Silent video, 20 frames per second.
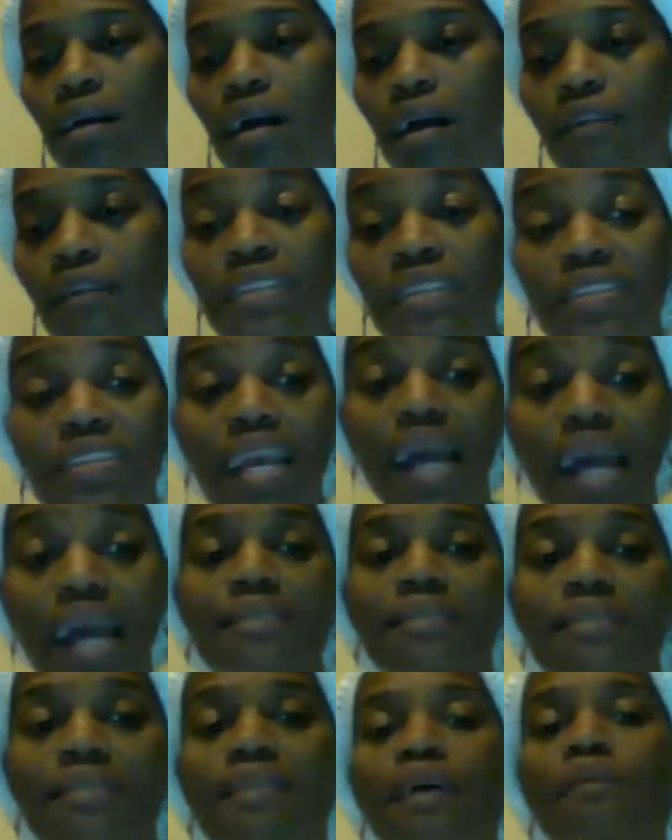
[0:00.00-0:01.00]
of this
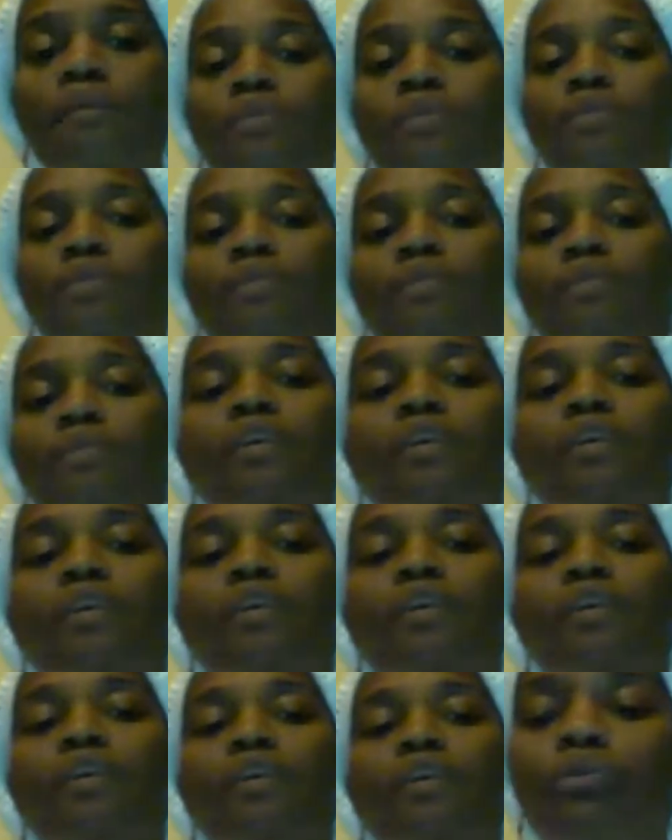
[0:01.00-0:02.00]
concept
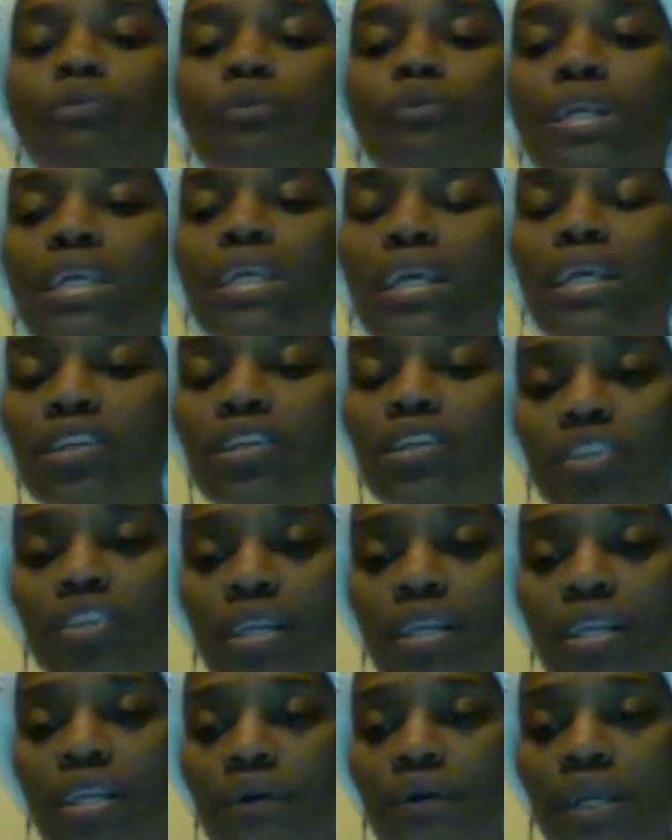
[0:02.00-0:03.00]
of
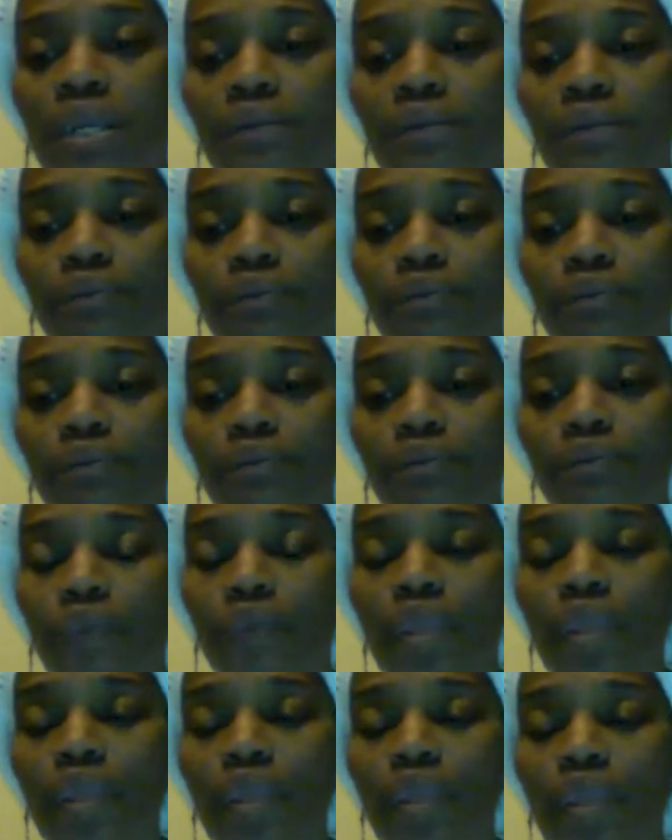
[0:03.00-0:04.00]
re-engineering,
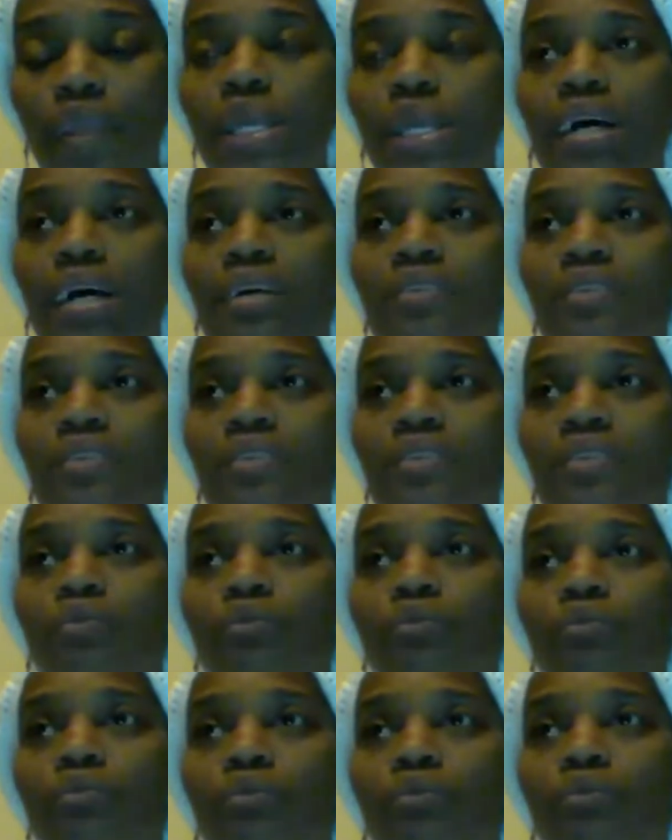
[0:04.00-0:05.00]
because
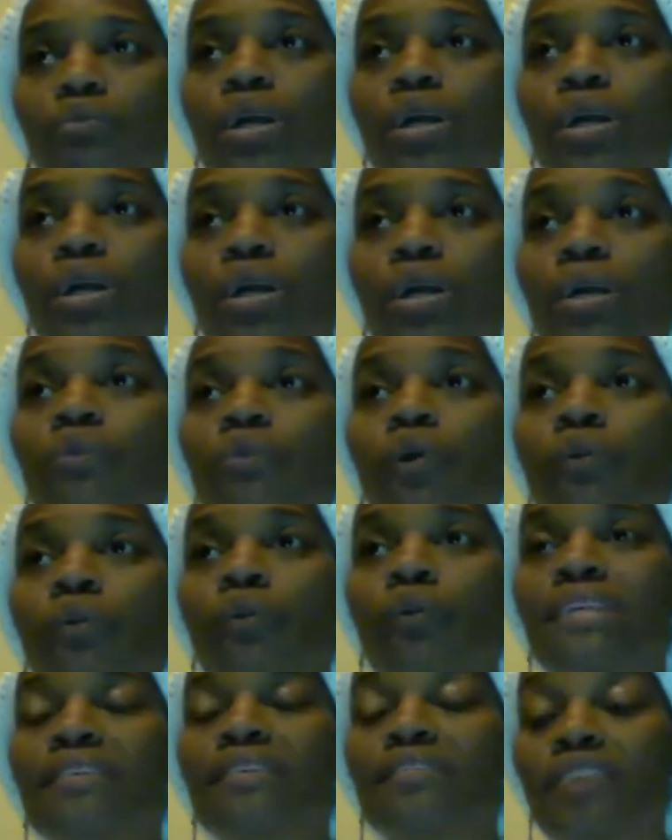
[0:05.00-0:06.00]
we will
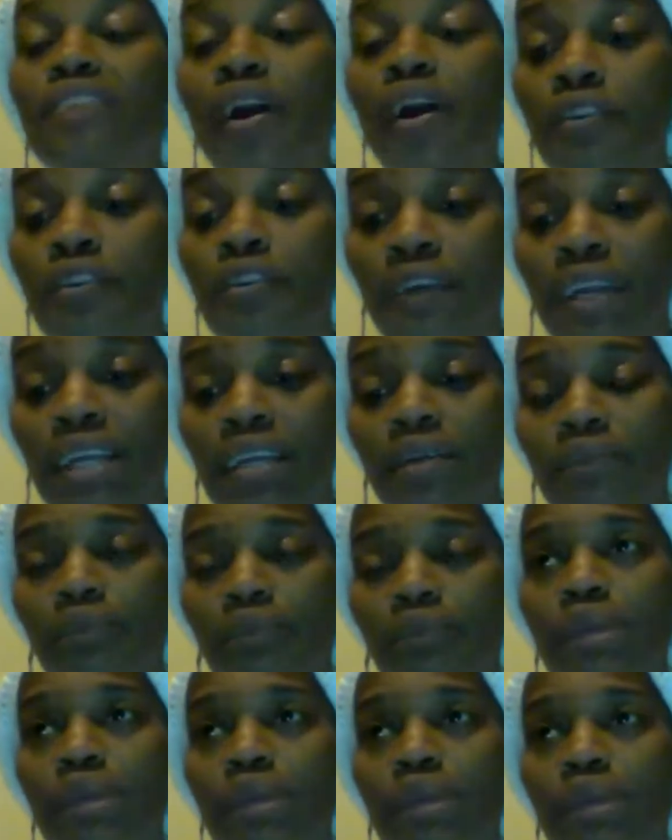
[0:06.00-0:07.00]
be serving
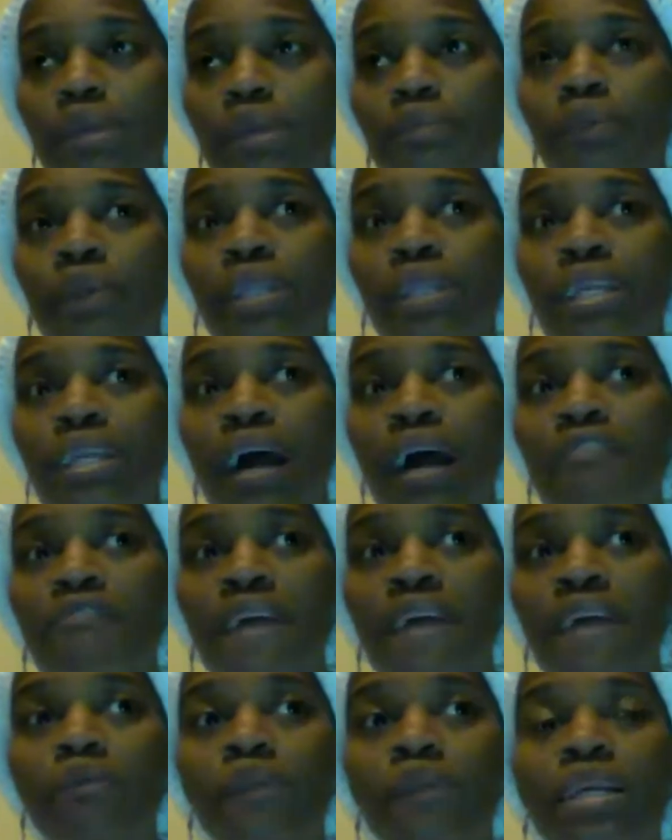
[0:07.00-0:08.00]
people in our
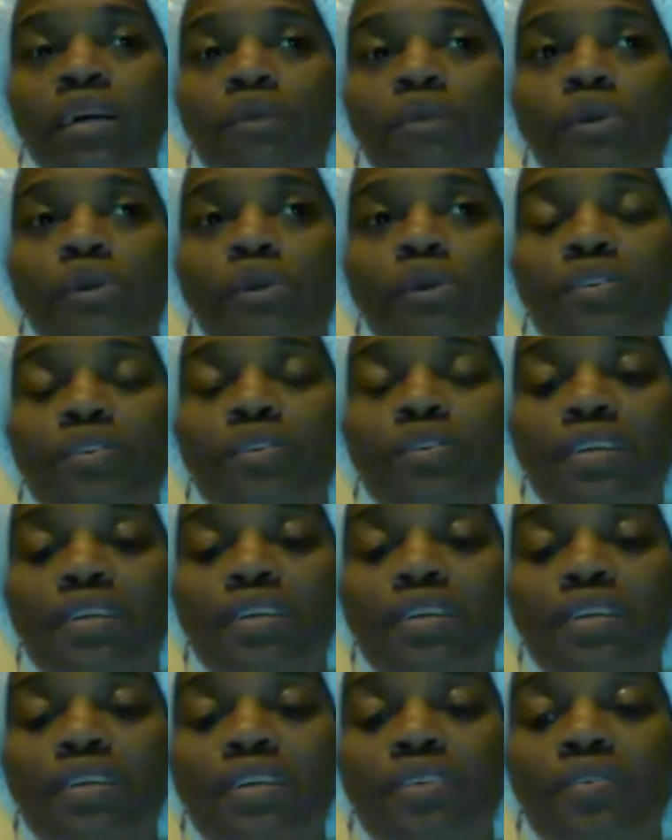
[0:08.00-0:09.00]
family
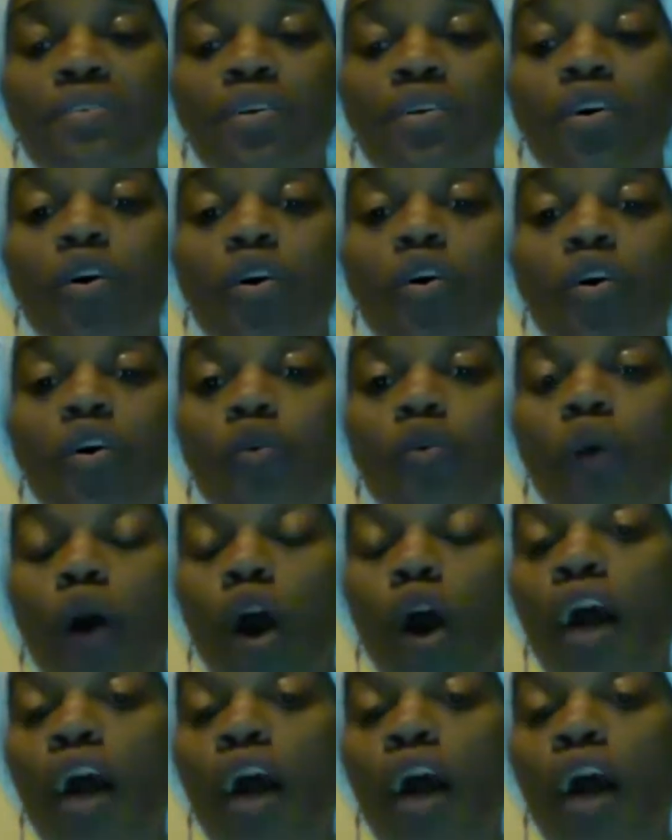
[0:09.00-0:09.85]
communities whom